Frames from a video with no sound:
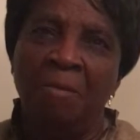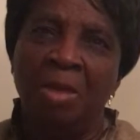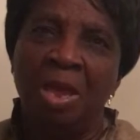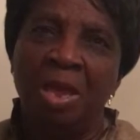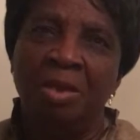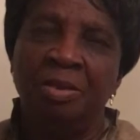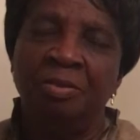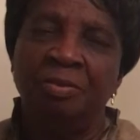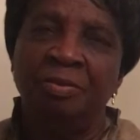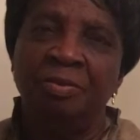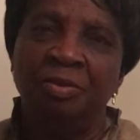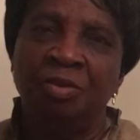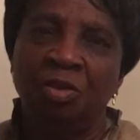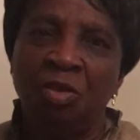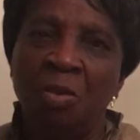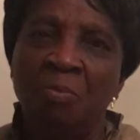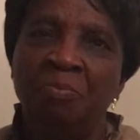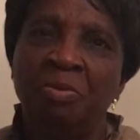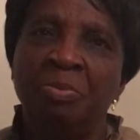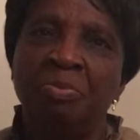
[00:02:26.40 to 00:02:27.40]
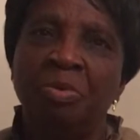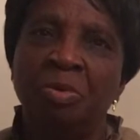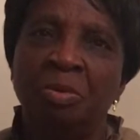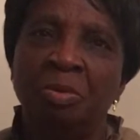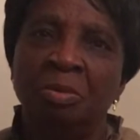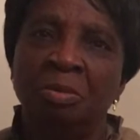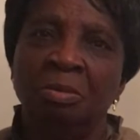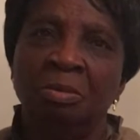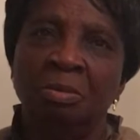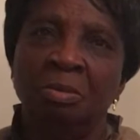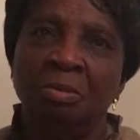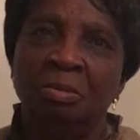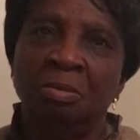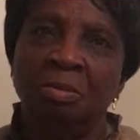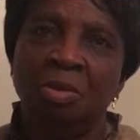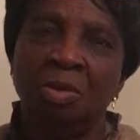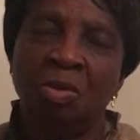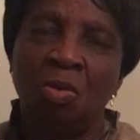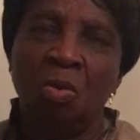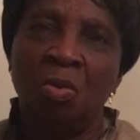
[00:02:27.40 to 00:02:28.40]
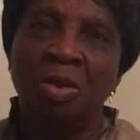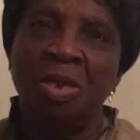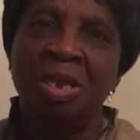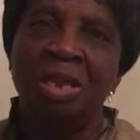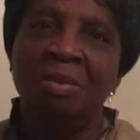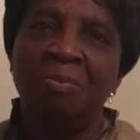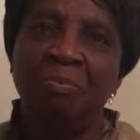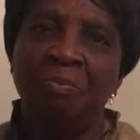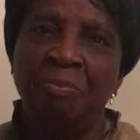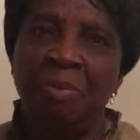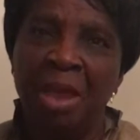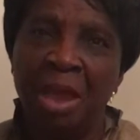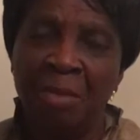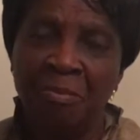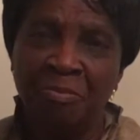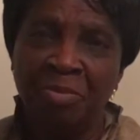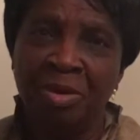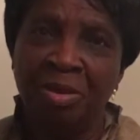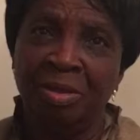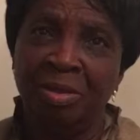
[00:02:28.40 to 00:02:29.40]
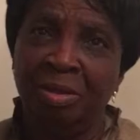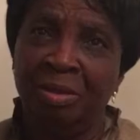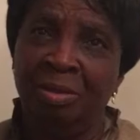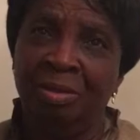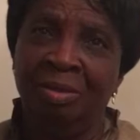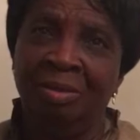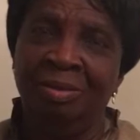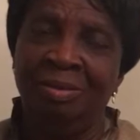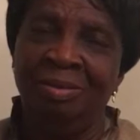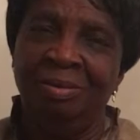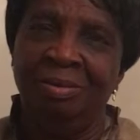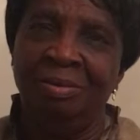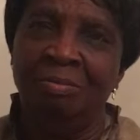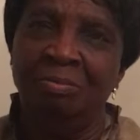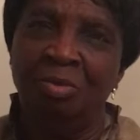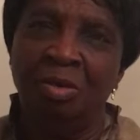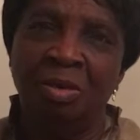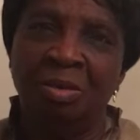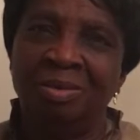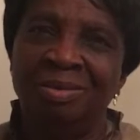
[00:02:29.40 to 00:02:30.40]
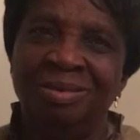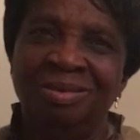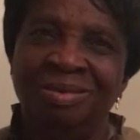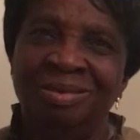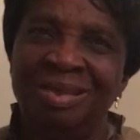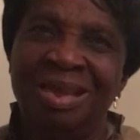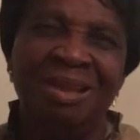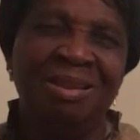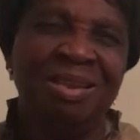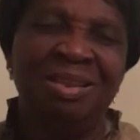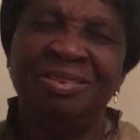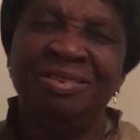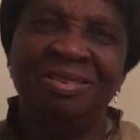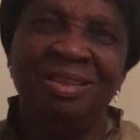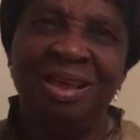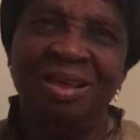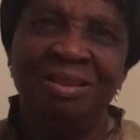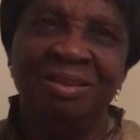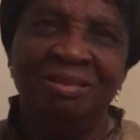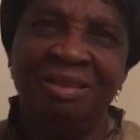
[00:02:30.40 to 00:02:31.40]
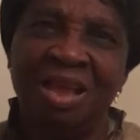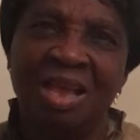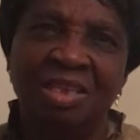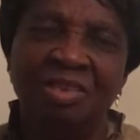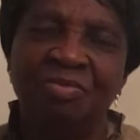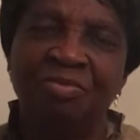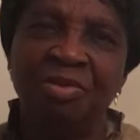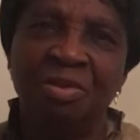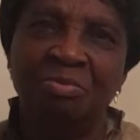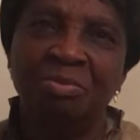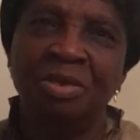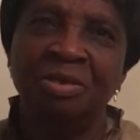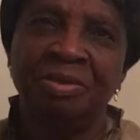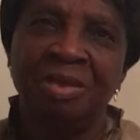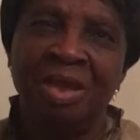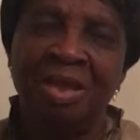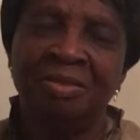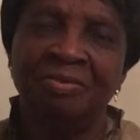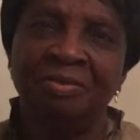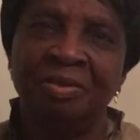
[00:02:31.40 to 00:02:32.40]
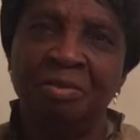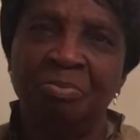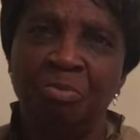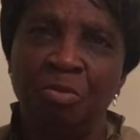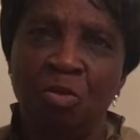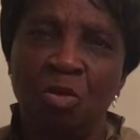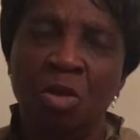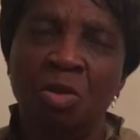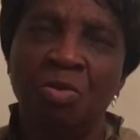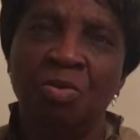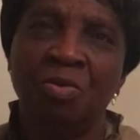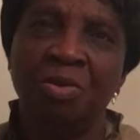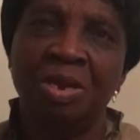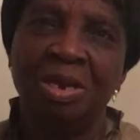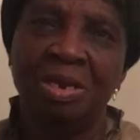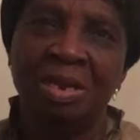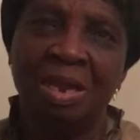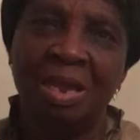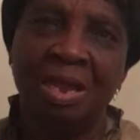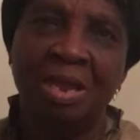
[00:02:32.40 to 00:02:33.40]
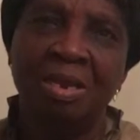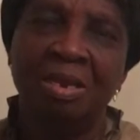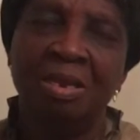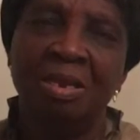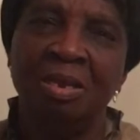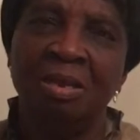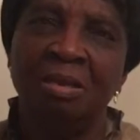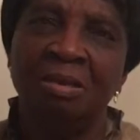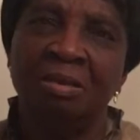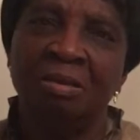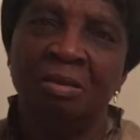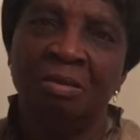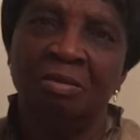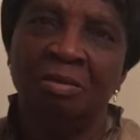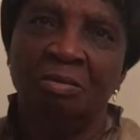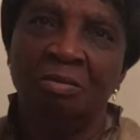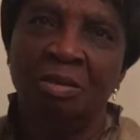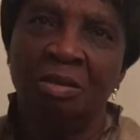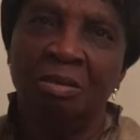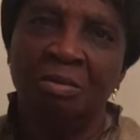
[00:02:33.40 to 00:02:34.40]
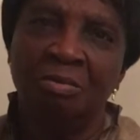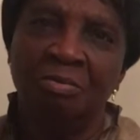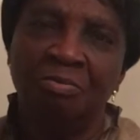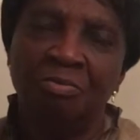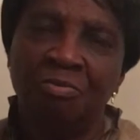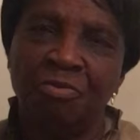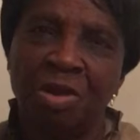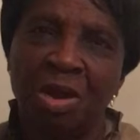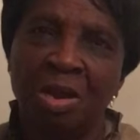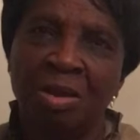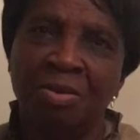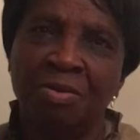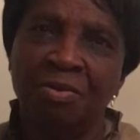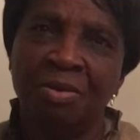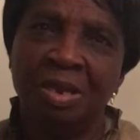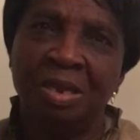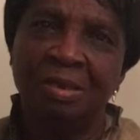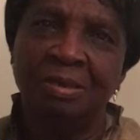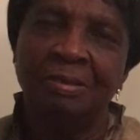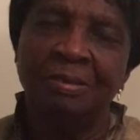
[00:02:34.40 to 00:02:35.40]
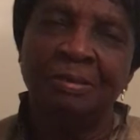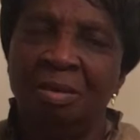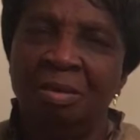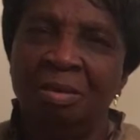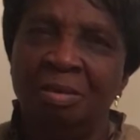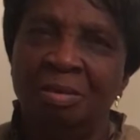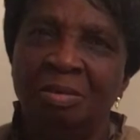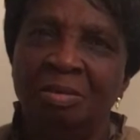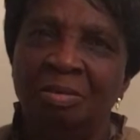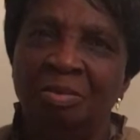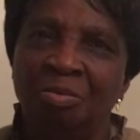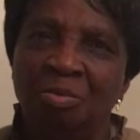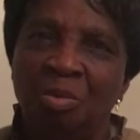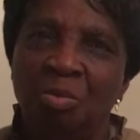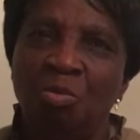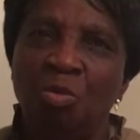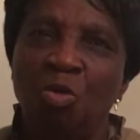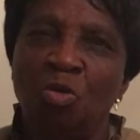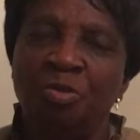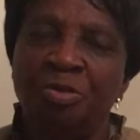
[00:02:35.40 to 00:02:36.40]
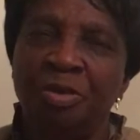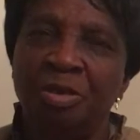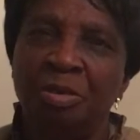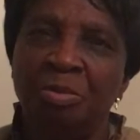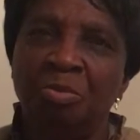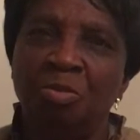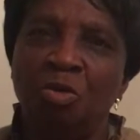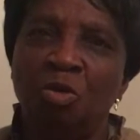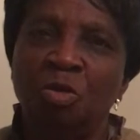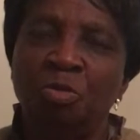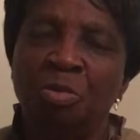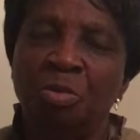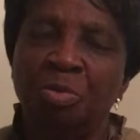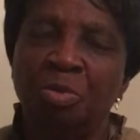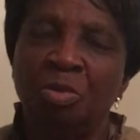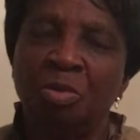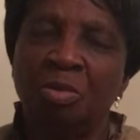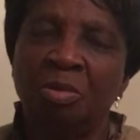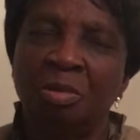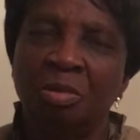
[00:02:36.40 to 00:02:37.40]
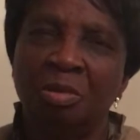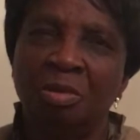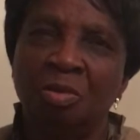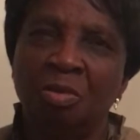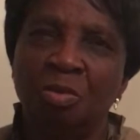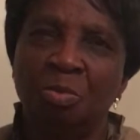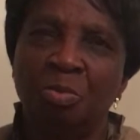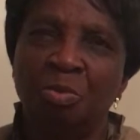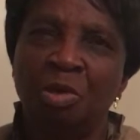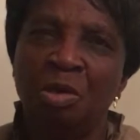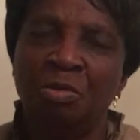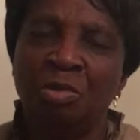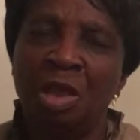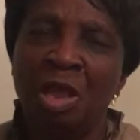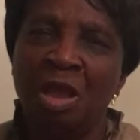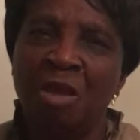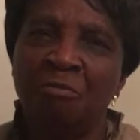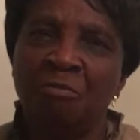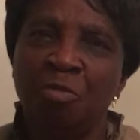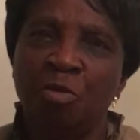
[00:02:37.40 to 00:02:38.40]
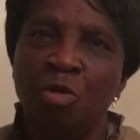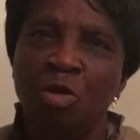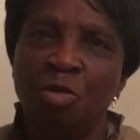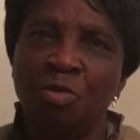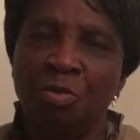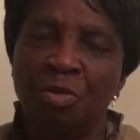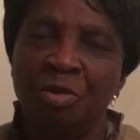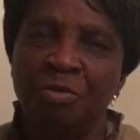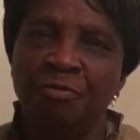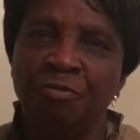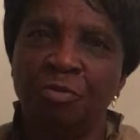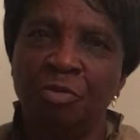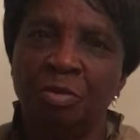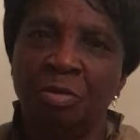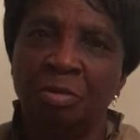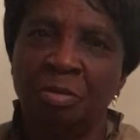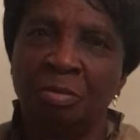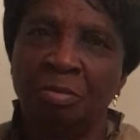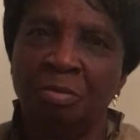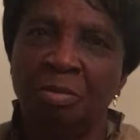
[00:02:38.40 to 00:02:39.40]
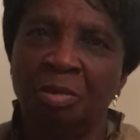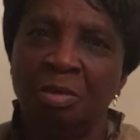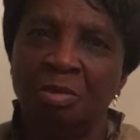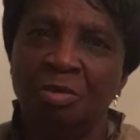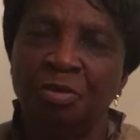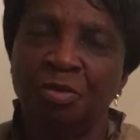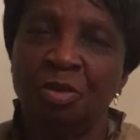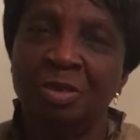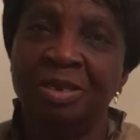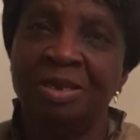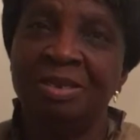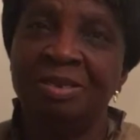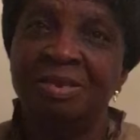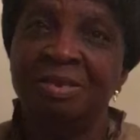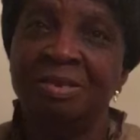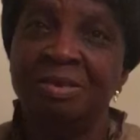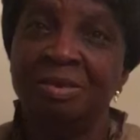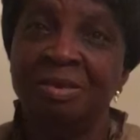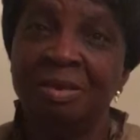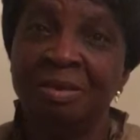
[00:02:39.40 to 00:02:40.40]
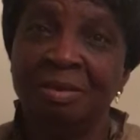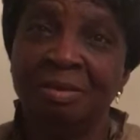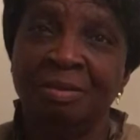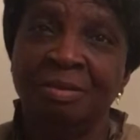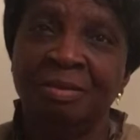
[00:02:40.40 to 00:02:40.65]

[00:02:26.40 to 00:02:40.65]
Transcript: And some people cook it in pan butter, but that is not as famous as the boiled green and the fried green. Most people, have boiled green for Sunday dinner